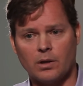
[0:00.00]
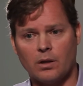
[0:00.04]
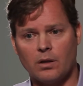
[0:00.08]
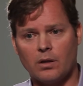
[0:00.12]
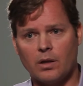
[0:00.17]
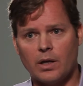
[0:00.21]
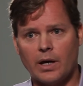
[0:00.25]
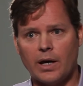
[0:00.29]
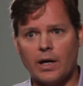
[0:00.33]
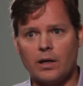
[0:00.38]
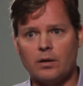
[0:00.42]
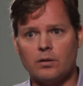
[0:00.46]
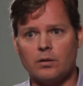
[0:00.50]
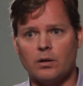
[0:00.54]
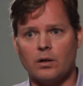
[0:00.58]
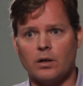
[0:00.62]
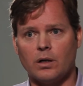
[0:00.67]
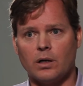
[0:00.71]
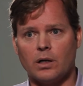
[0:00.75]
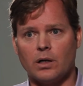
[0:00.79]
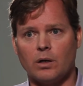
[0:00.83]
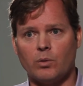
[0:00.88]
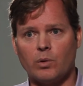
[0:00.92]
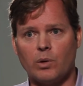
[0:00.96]
that
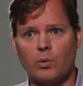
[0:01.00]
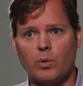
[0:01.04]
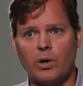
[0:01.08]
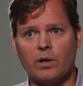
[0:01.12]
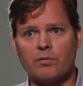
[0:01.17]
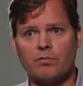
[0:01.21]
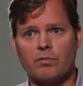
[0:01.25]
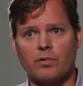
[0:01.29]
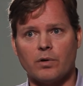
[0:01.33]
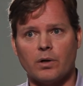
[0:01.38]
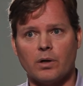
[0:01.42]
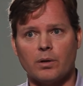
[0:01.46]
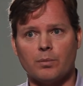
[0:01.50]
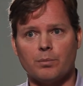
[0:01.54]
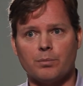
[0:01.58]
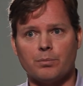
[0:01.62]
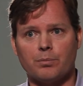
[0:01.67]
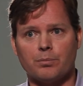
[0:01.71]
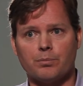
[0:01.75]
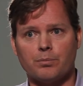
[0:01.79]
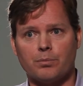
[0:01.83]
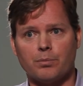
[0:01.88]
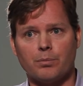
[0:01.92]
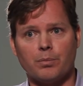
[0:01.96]
uh, we went
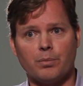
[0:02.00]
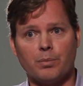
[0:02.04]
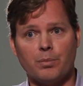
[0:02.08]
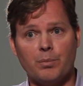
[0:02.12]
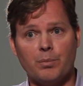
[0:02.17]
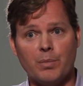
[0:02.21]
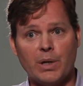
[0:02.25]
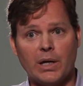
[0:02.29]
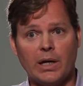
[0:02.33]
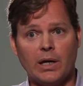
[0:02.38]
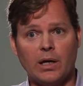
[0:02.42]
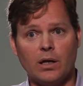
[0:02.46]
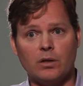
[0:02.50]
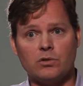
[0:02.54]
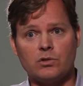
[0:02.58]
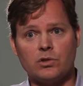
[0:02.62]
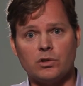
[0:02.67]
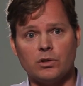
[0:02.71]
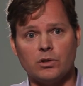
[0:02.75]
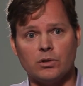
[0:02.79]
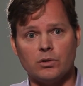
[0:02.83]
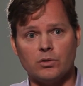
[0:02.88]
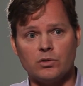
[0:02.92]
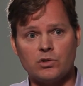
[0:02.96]
from me
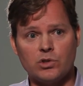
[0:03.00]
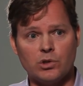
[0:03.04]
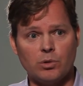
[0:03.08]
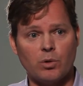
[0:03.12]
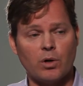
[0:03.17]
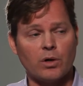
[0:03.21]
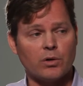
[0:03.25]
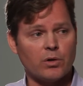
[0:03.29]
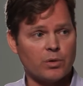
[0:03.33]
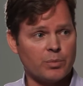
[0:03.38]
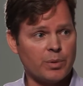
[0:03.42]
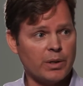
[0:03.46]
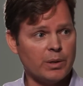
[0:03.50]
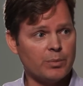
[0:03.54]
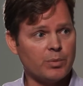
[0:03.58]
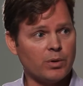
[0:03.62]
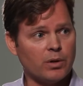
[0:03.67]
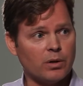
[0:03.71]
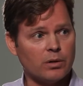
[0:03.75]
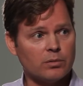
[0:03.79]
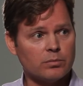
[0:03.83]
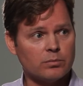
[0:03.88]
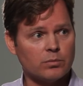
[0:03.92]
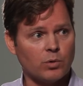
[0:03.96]
to 200
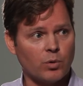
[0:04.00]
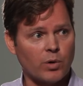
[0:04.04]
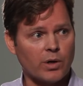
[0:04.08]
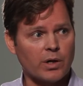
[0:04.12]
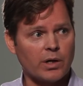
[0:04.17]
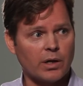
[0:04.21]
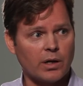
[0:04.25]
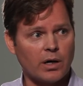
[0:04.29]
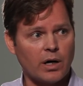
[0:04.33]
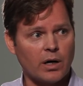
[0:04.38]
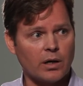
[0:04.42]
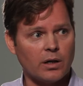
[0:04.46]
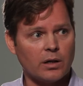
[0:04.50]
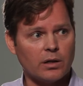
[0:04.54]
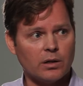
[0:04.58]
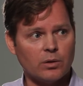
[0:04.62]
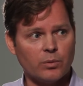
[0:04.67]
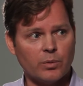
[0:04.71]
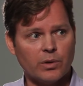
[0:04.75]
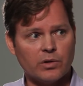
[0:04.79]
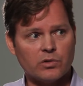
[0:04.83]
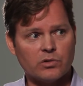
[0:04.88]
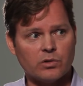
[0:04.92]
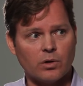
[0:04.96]
people working on it, and
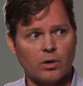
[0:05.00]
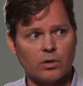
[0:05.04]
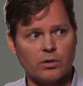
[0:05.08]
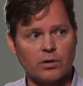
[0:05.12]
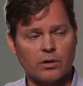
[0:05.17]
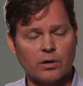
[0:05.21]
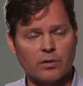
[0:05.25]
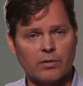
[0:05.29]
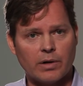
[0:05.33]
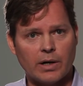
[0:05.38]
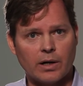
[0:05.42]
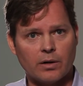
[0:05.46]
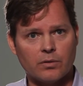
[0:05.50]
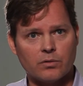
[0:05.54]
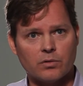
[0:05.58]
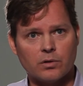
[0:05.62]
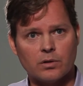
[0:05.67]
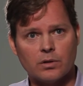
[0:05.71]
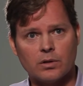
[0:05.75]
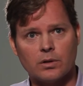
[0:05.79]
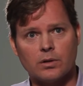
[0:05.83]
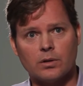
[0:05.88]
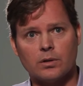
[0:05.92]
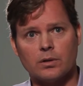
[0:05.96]
we sold it around
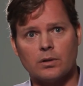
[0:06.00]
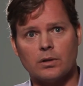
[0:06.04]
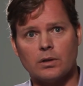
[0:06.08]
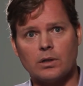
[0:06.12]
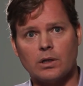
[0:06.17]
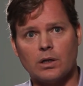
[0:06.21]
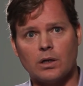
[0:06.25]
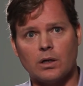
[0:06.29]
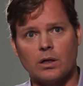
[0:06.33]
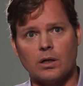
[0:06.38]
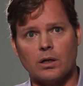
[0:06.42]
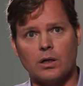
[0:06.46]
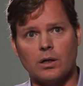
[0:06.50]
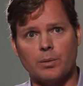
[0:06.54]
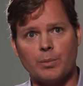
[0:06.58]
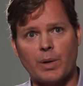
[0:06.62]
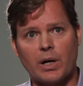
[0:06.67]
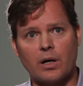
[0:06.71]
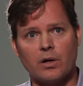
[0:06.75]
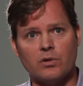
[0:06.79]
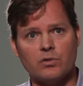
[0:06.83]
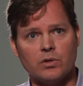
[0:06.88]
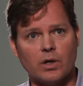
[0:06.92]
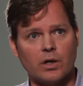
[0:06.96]
uh,
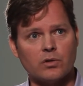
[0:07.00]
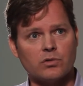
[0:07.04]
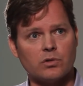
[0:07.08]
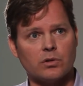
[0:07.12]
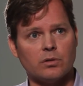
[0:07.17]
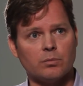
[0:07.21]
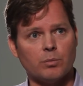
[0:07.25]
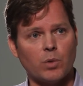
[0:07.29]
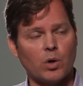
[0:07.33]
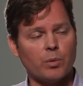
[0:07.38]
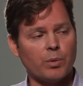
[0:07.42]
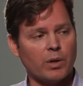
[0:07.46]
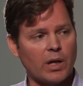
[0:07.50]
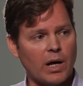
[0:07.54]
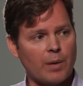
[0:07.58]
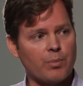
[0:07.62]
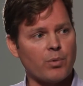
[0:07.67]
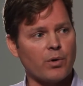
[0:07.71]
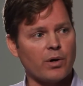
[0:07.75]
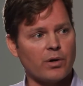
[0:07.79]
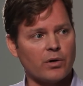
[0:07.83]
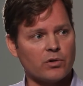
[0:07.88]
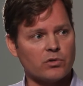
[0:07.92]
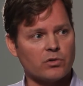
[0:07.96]
about a dozen mobile
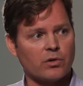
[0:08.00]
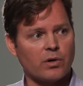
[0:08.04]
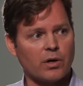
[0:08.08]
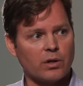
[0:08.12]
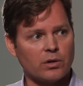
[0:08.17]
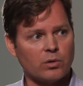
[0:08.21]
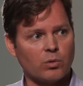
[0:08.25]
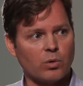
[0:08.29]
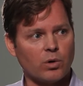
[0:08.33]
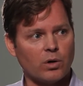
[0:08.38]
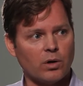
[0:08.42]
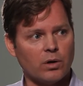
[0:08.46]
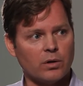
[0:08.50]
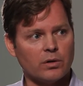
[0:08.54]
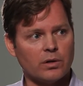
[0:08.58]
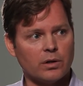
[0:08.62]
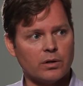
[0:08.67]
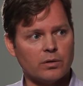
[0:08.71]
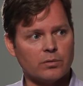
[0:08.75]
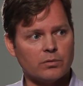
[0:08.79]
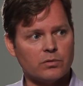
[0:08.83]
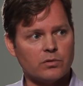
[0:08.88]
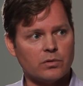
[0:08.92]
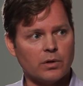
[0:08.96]
operators around the world,
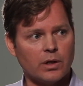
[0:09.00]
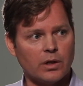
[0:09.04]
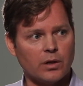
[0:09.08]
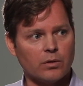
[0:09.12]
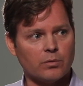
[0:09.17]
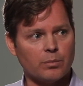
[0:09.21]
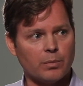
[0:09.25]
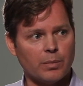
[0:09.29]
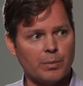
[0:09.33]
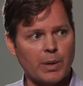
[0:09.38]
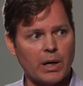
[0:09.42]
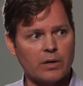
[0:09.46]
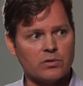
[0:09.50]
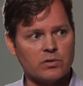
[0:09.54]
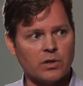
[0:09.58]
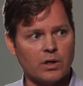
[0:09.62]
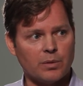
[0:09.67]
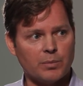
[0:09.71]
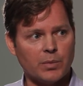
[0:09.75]
and you know about 10